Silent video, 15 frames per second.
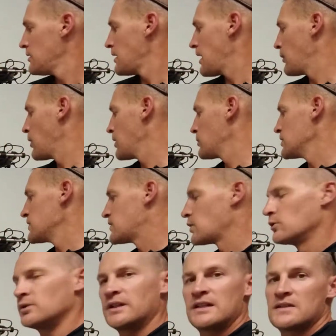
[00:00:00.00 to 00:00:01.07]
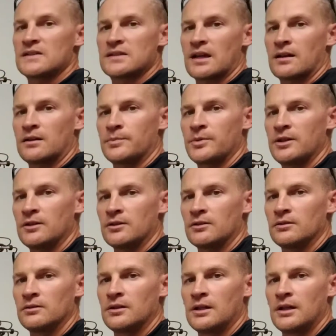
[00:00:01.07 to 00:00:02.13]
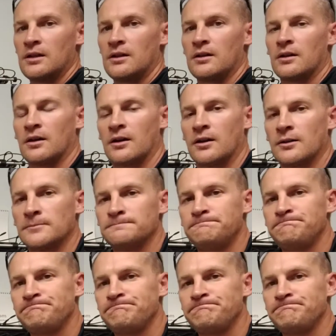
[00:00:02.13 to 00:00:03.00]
I went with Thule's setup here, and